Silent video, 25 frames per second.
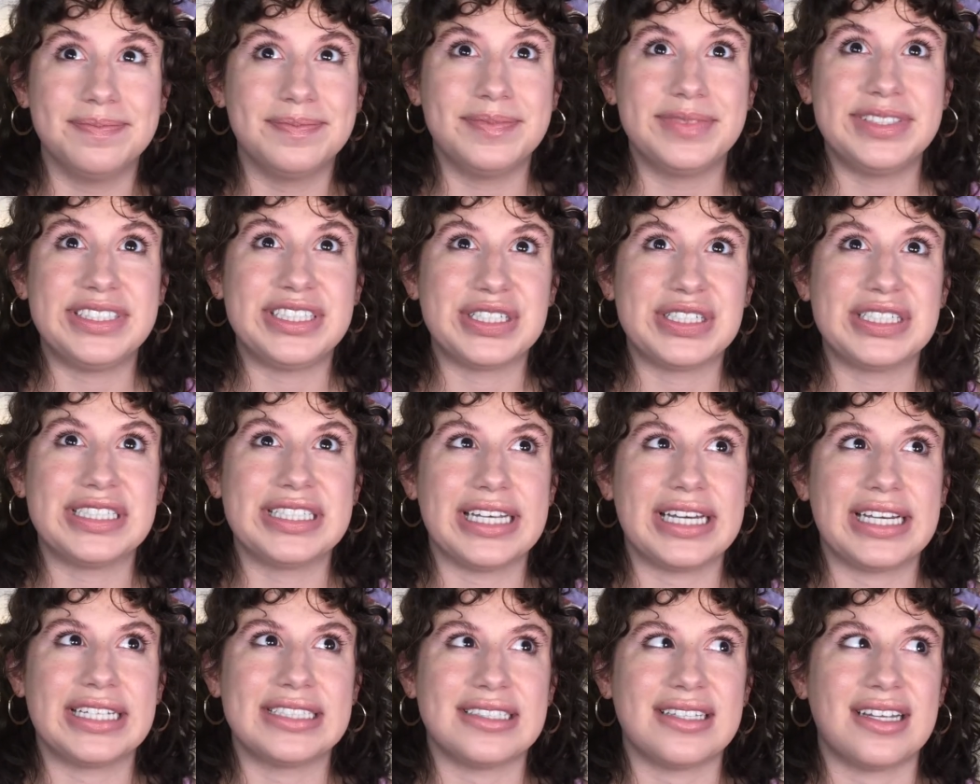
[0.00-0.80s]

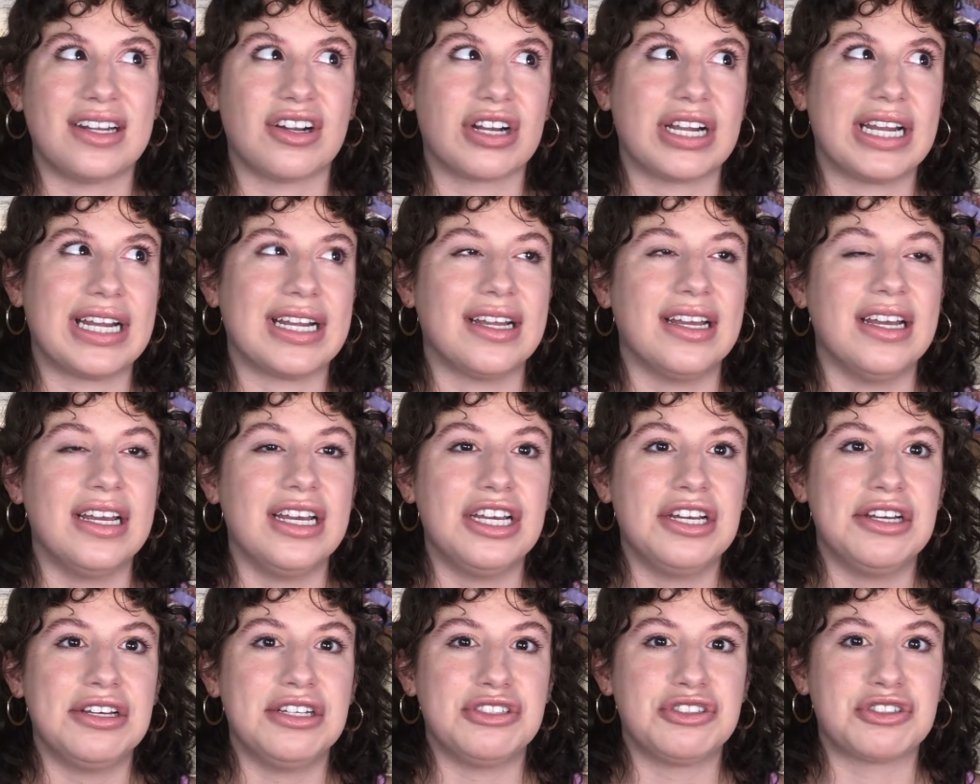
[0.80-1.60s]
seriously considering
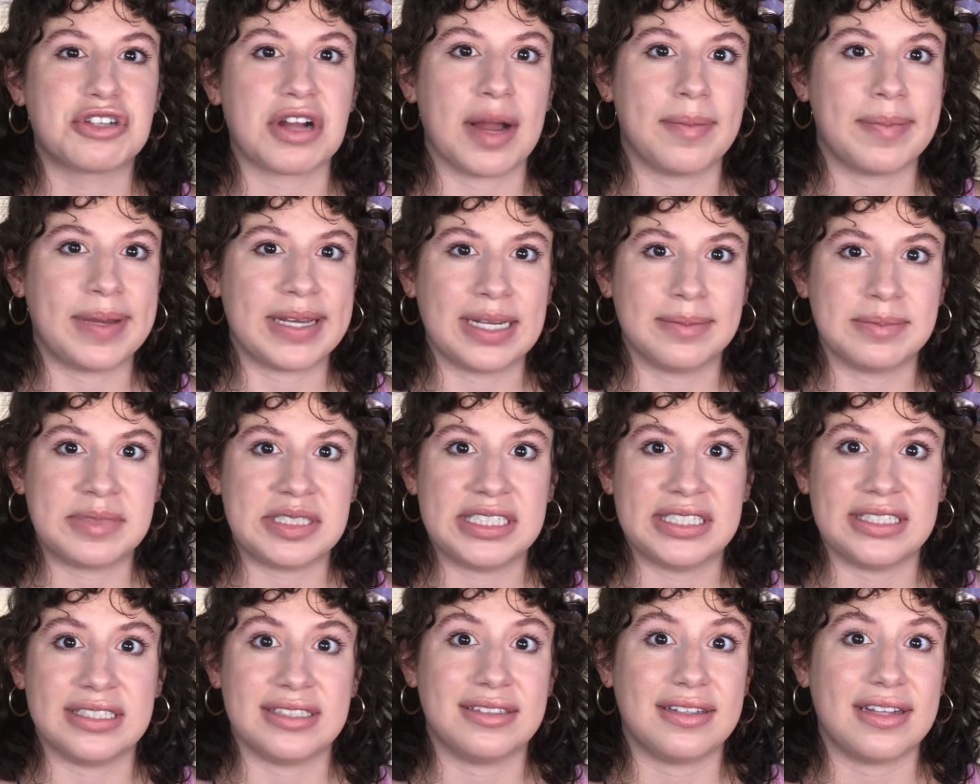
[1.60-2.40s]
dropping up
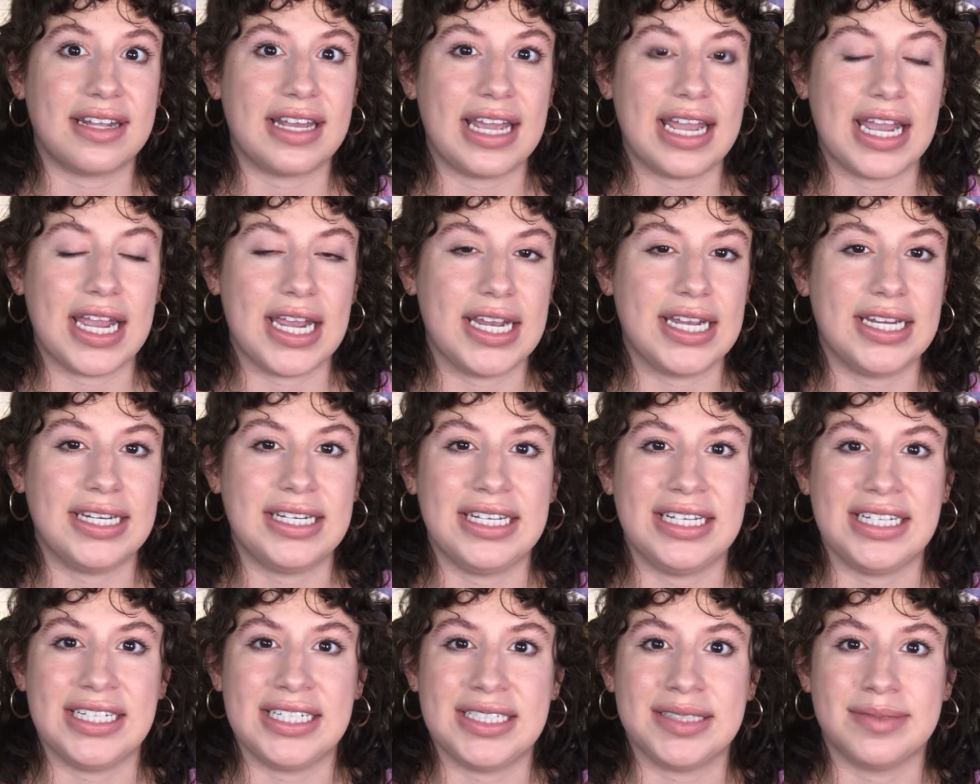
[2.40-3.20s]
to
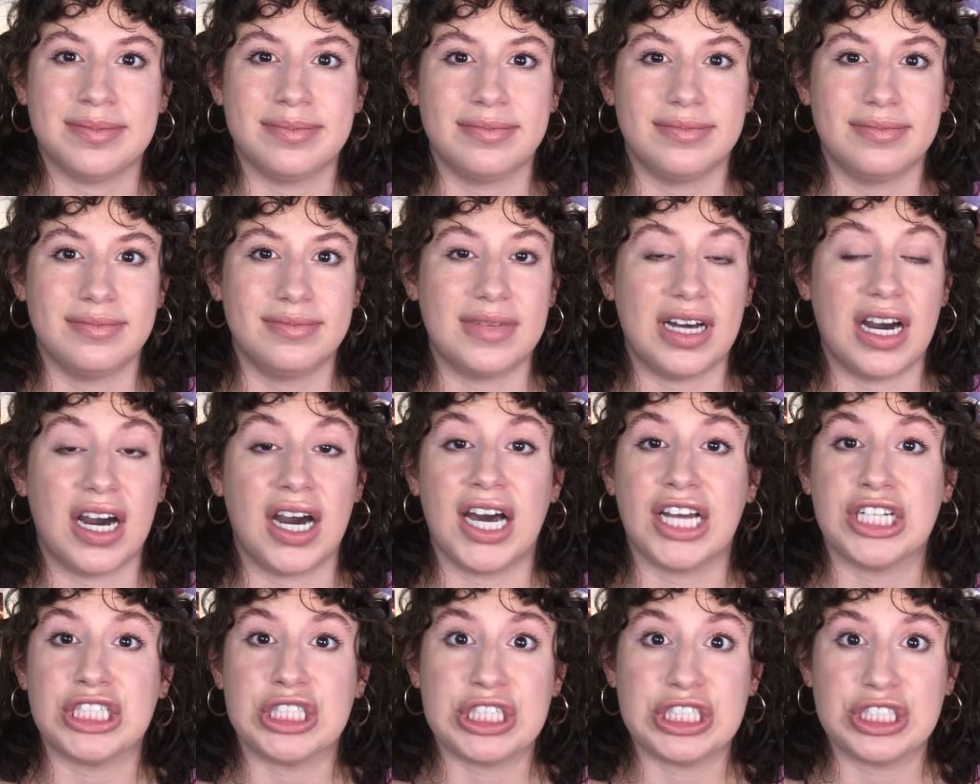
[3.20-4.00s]
$80,
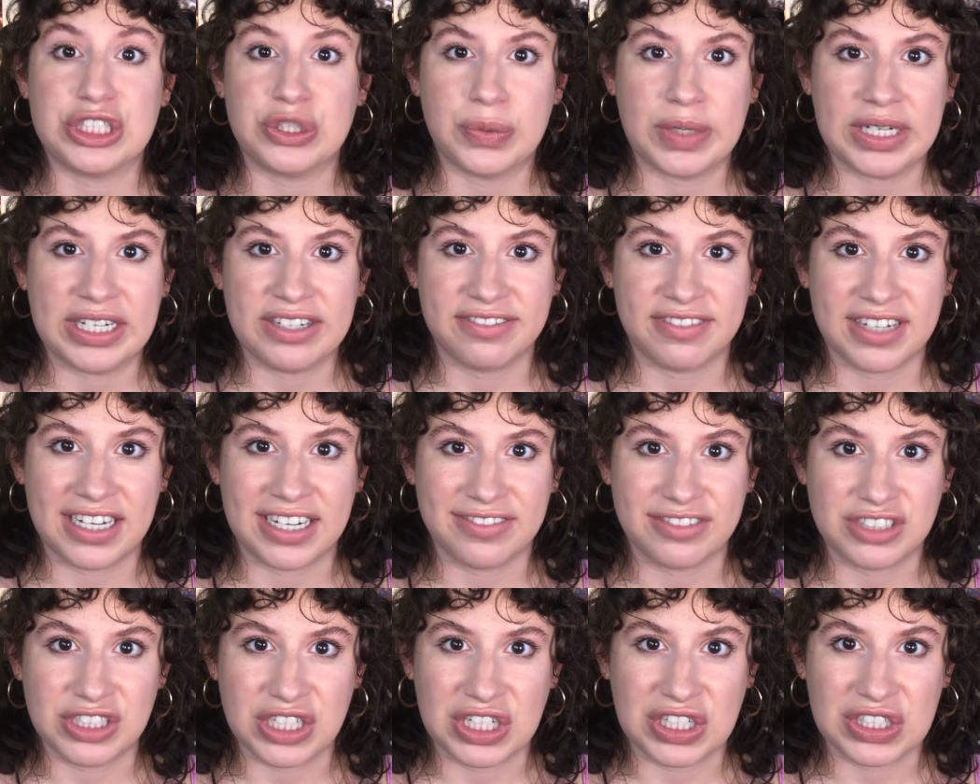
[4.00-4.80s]

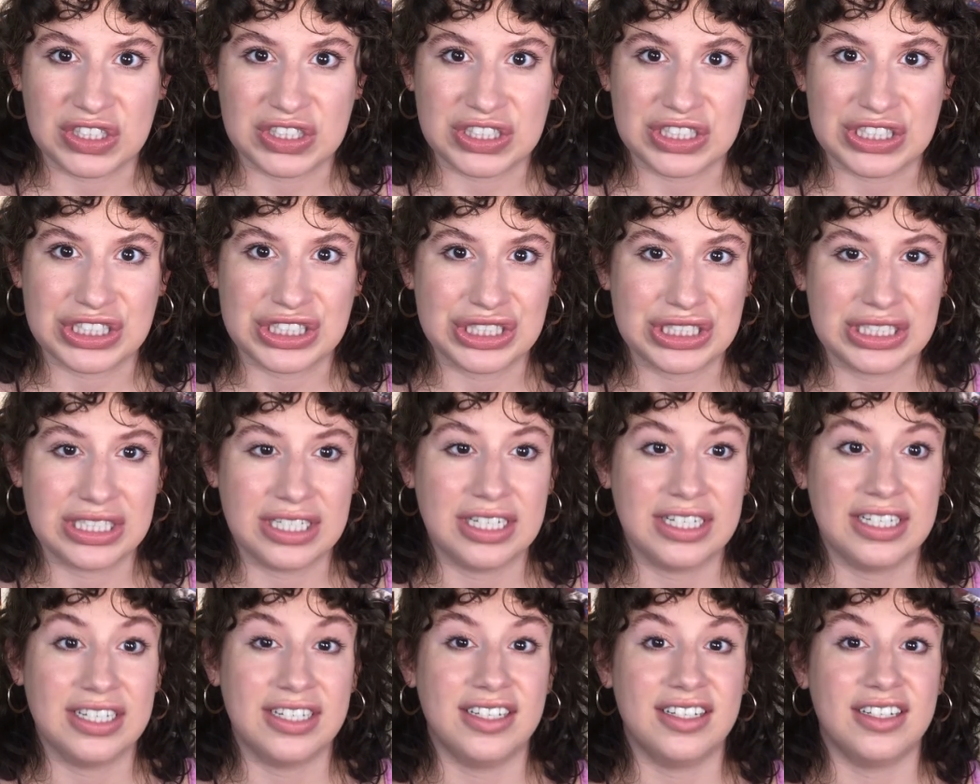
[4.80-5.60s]
$125
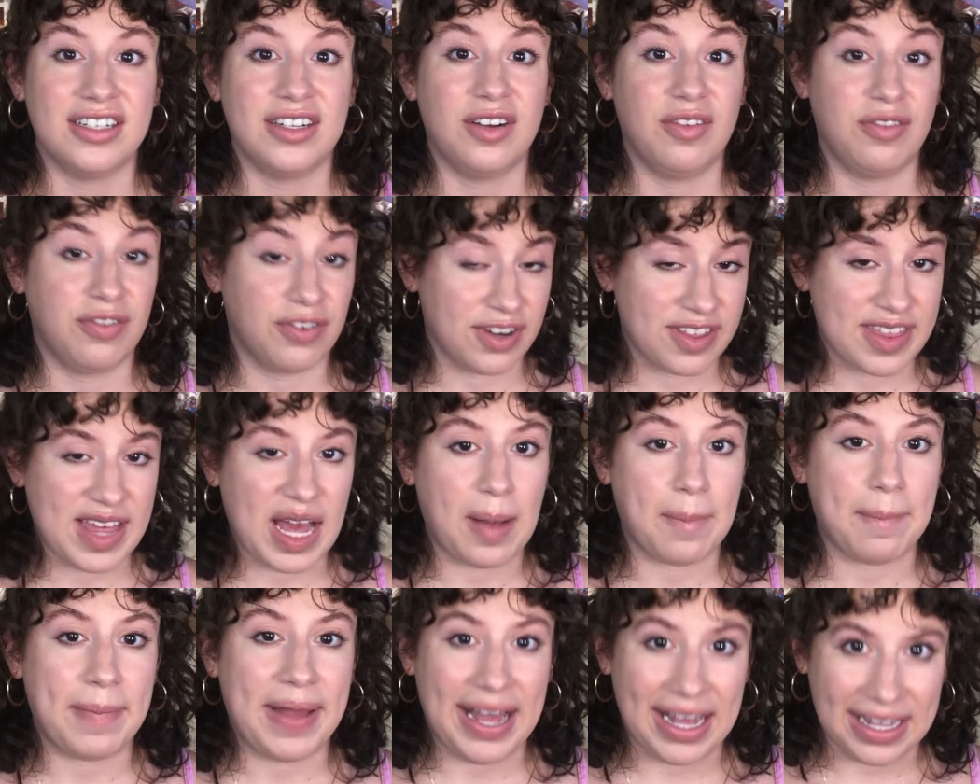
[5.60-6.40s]
for
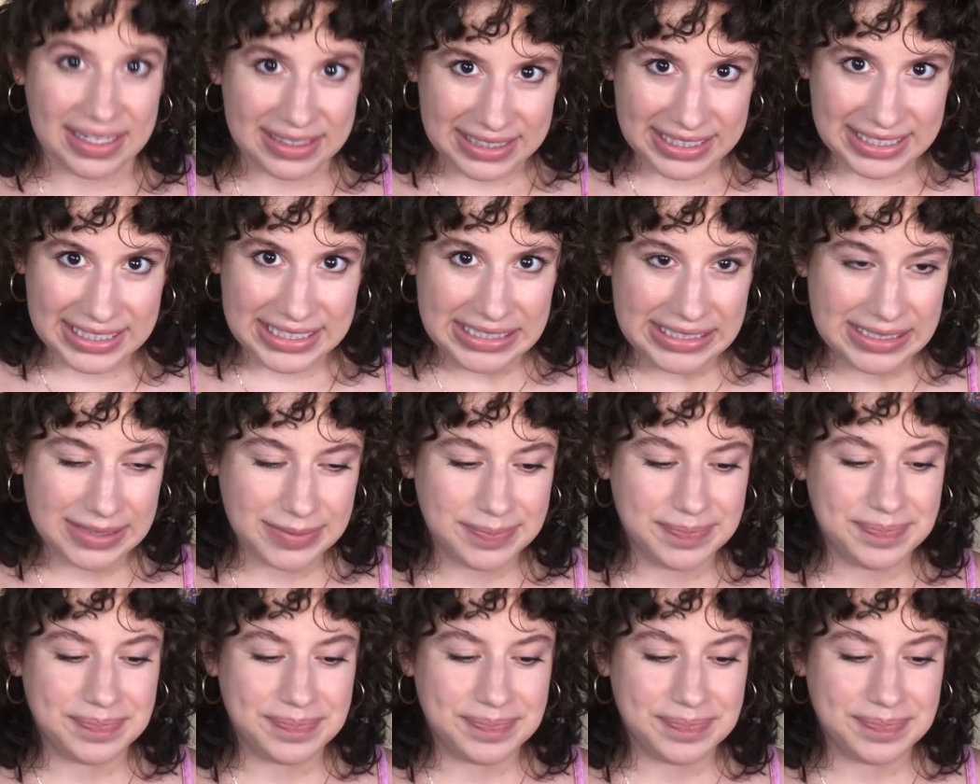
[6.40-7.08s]
that palette.